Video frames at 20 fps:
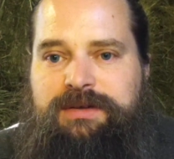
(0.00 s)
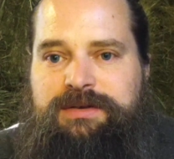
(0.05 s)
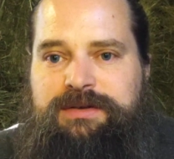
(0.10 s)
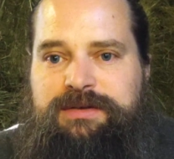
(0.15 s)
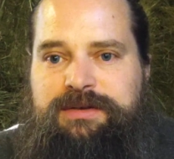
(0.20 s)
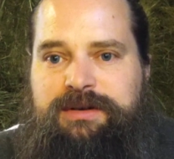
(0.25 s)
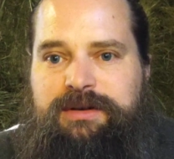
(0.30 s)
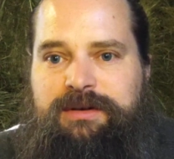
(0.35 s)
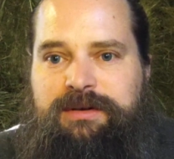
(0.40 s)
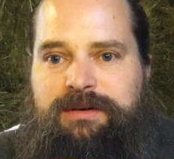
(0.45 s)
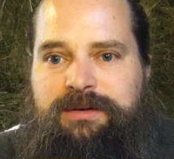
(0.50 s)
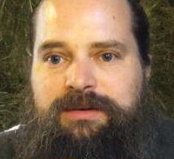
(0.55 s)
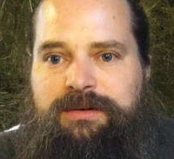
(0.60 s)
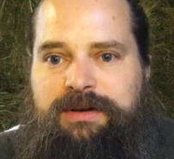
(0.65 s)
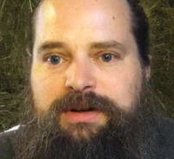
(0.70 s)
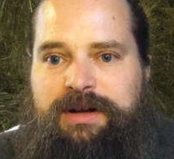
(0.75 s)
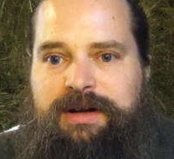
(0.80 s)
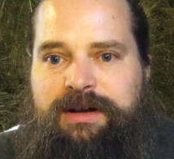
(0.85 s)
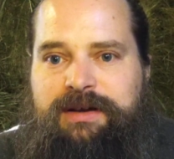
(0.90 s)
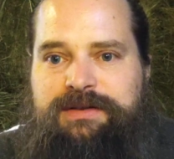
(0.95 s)
So
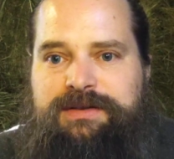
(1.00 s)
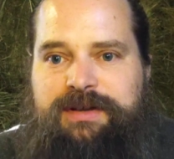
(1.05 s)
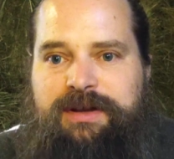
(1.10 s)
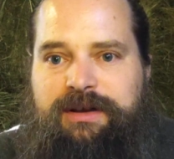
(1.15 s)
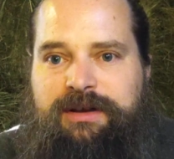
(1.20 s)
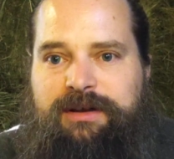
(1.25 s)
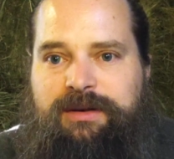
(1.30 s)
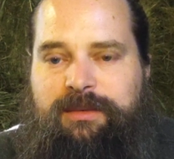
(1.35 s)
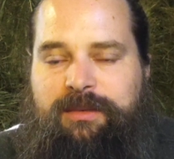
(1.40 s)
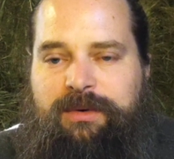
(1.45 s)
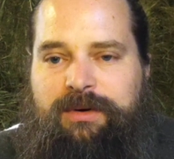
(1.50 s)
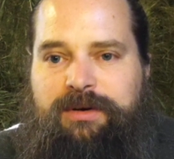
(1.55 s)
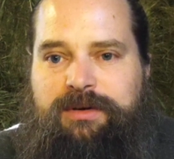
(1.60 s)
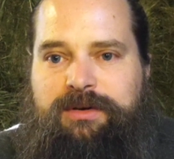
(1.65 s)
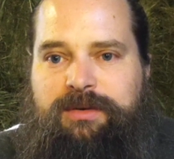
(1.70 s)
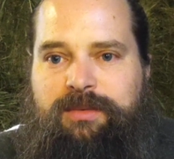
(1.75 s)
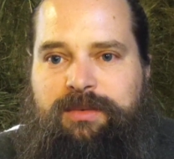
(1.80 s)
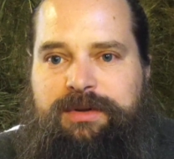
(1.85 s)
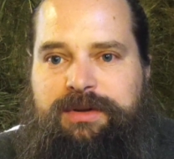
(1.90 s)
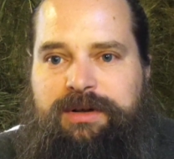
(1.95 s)
how's that going to work
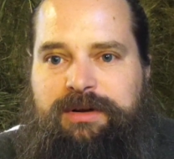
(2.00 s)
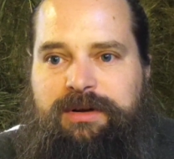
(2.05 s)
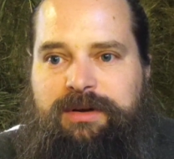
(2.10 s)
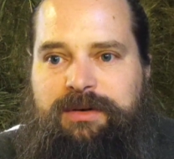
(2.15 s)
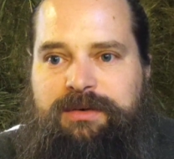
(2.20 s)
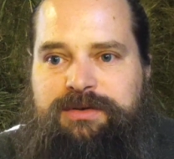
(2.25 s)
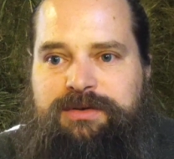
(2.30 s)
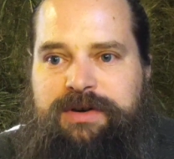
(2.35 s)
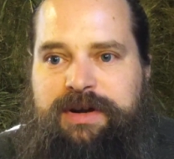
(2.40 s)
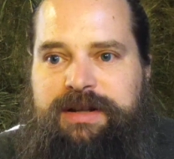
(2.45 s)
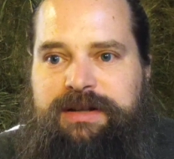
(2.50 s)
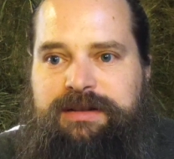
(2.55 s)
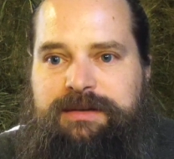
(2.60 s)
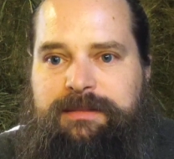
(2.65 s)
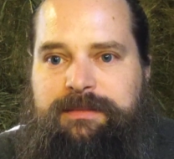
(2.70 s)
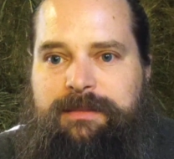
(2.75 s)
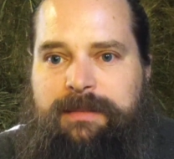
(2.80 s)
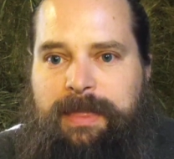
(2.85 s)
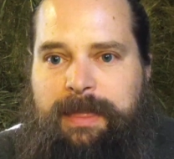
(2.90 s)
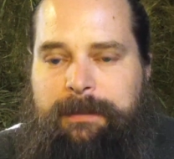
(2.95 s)
when they're trying
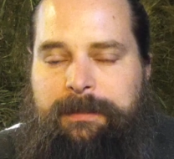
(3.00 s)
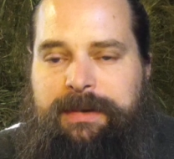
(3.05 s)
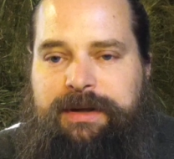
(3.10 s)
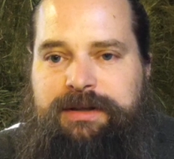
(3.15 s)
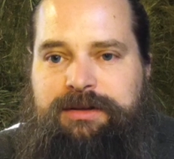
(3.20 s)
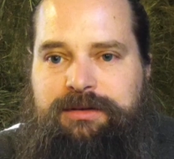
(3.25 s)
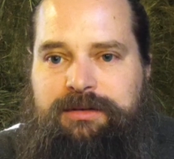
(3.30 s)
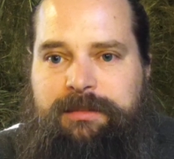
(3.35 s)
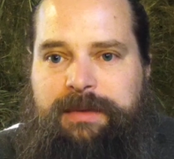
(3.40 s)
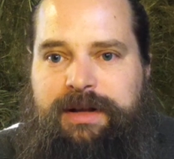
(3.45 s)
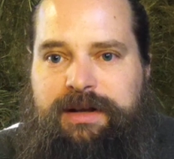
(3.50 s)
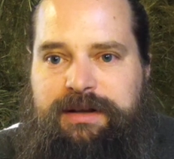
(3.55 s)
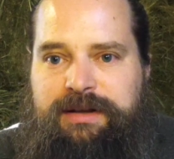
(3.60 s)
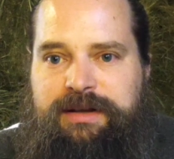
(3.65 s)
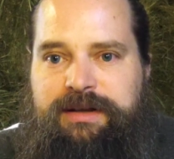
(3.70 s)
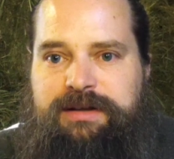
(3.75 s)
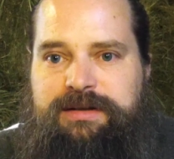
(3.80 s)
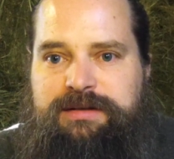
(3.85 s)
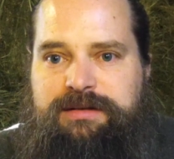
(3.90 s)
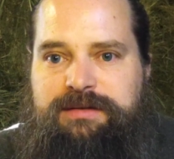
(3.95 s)
to make your
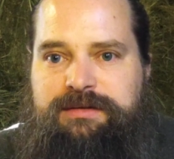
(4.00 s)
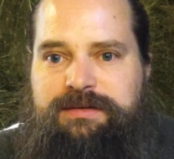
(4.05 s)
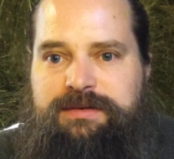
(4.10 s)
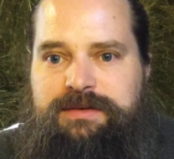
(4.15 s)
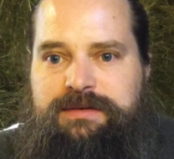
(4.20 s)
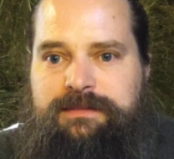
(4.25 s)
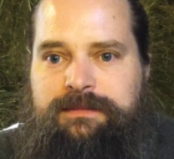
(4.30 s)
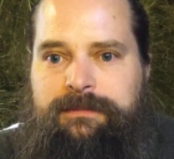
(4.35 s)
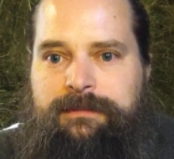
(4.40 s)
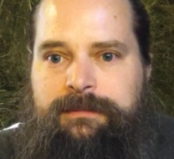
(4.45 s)
medications